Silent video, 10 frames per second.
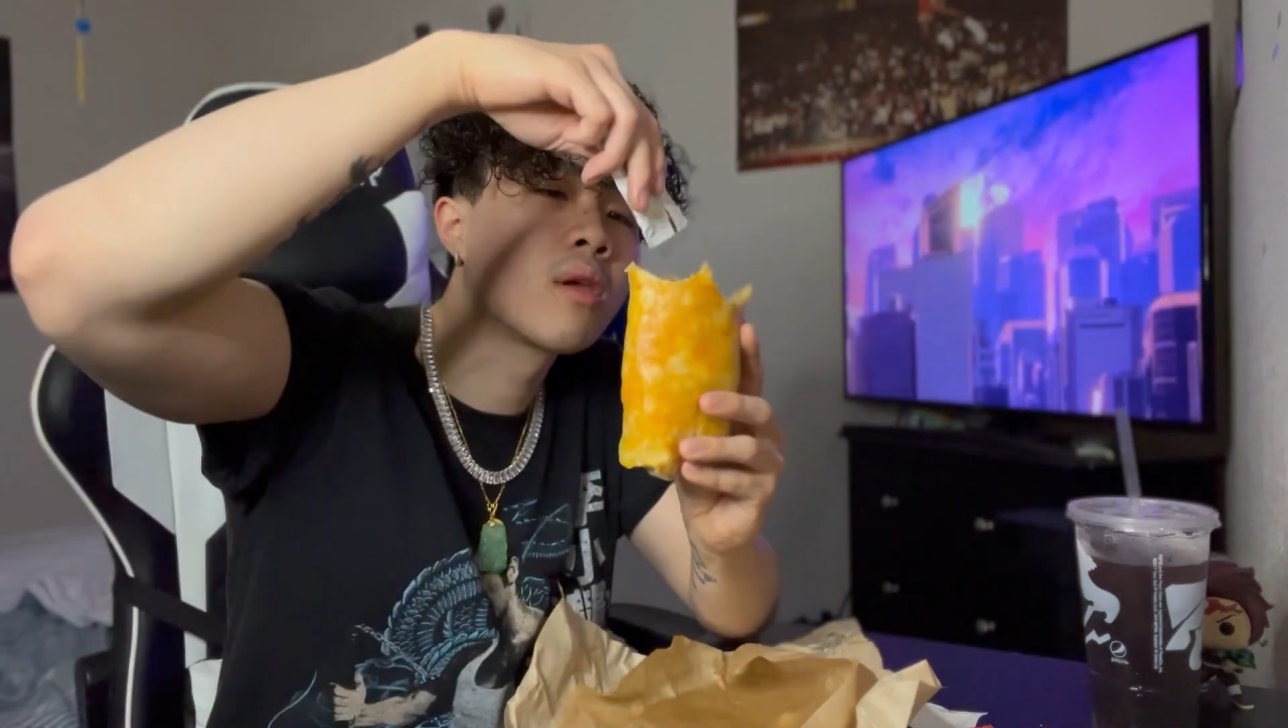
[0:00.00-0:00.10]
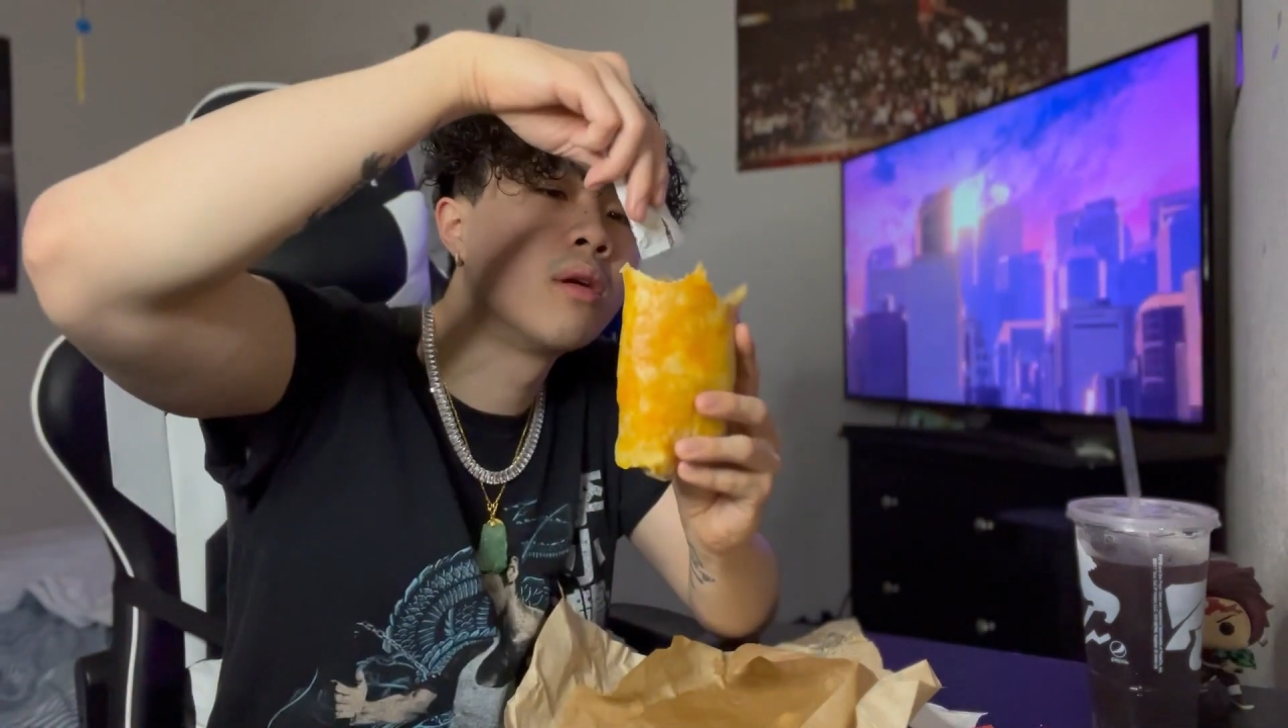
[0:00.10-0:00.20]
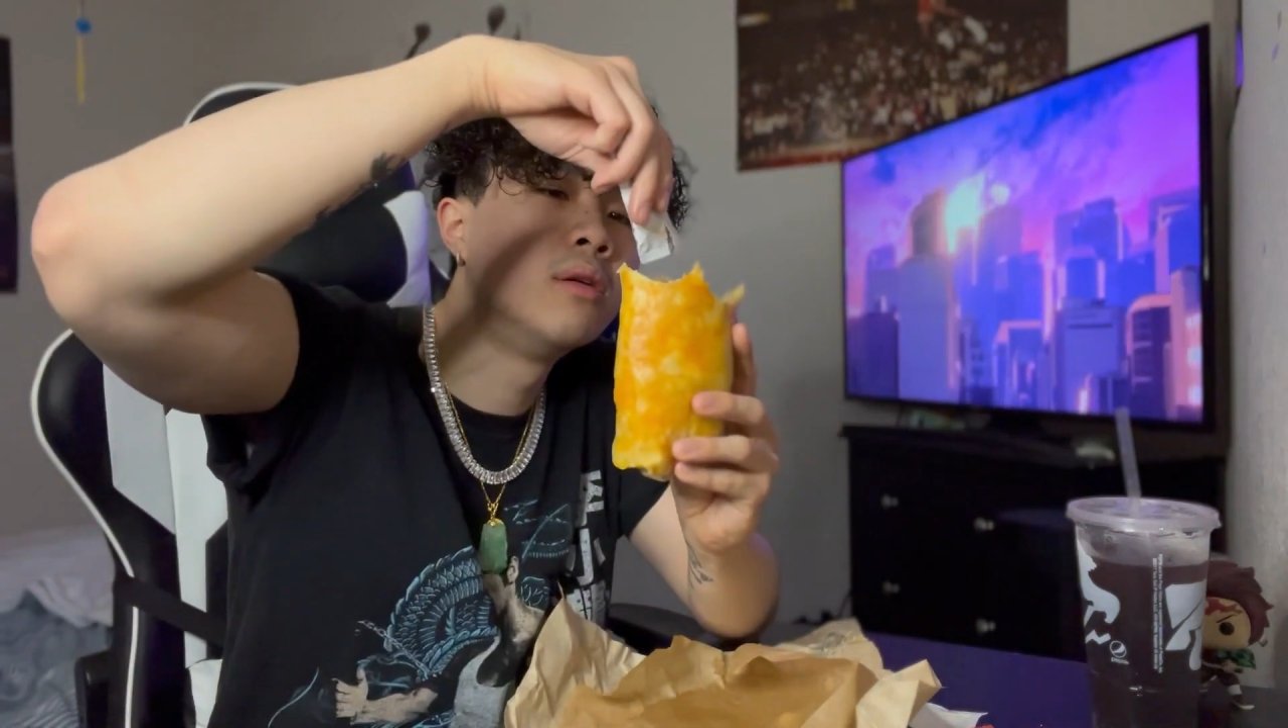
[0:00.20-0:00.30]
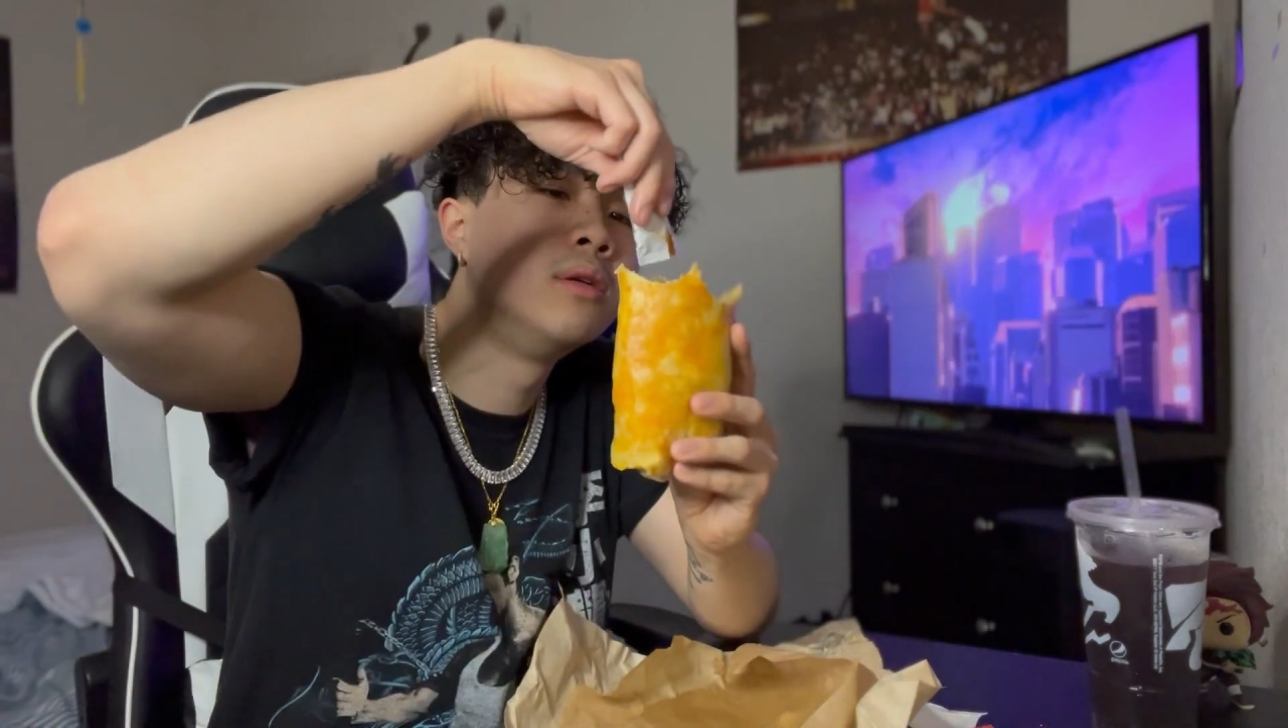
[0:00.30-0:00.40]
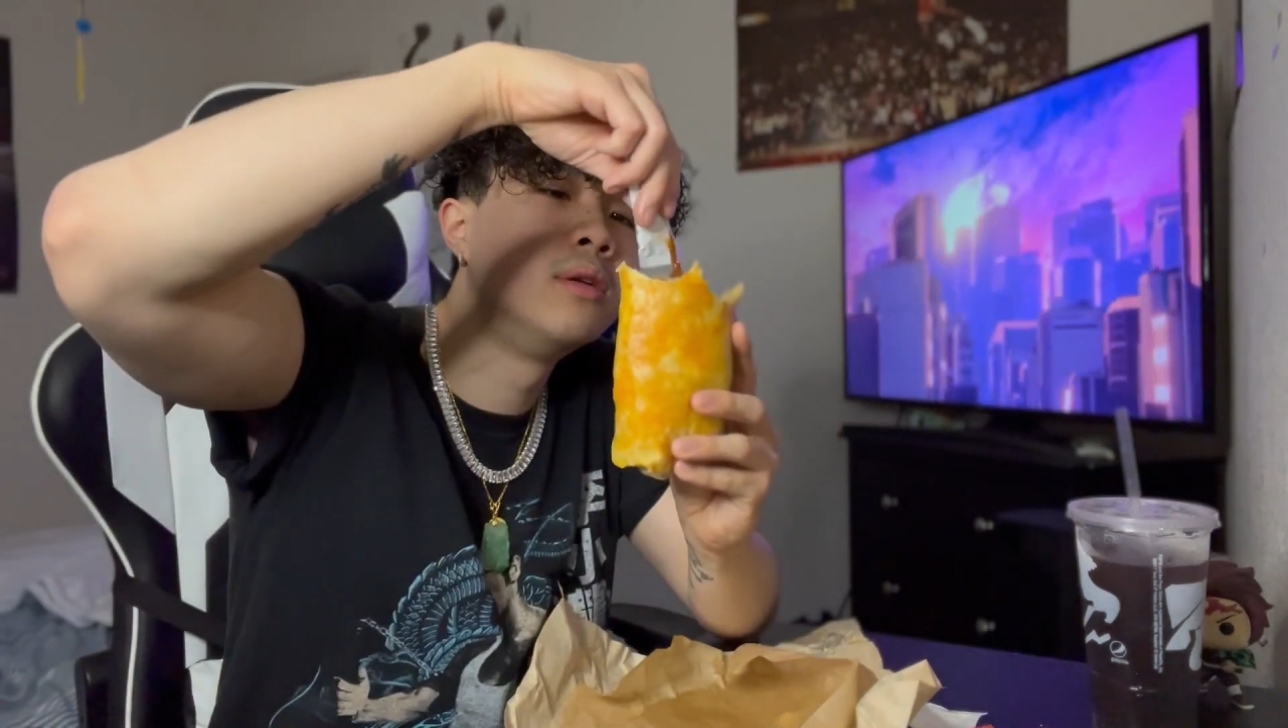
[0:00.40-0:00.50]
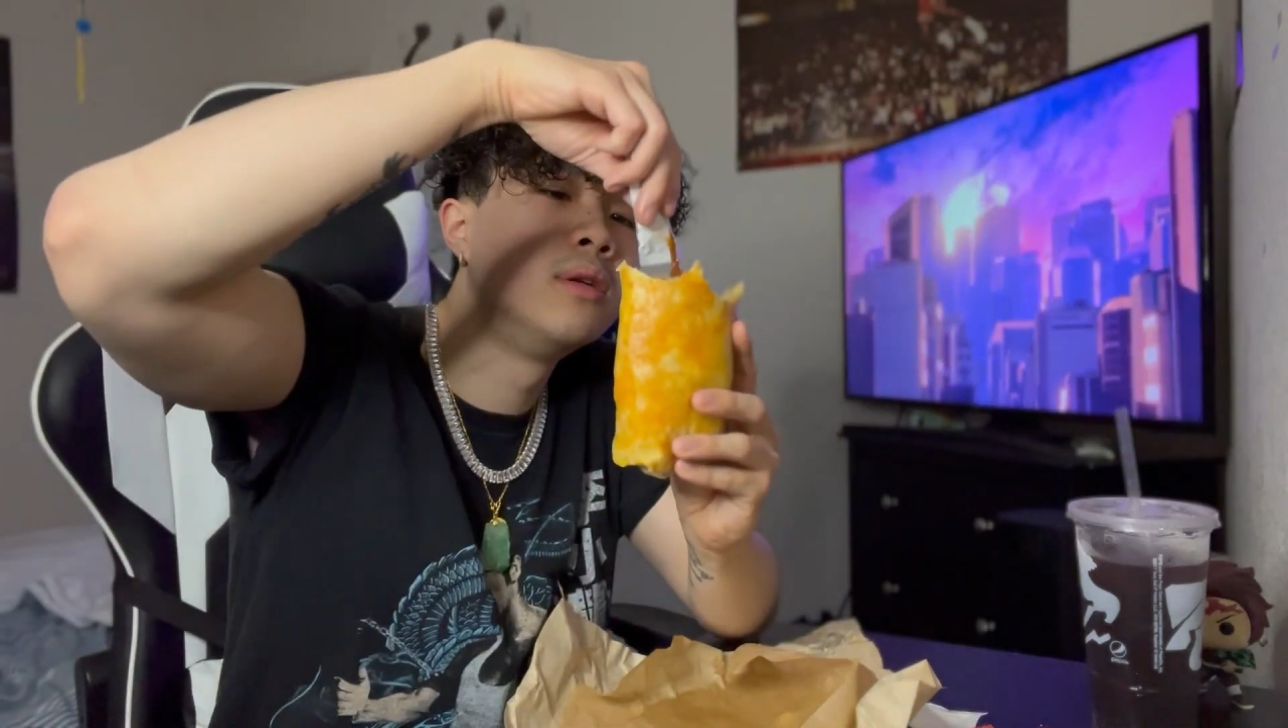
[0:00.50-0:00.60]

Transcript: Put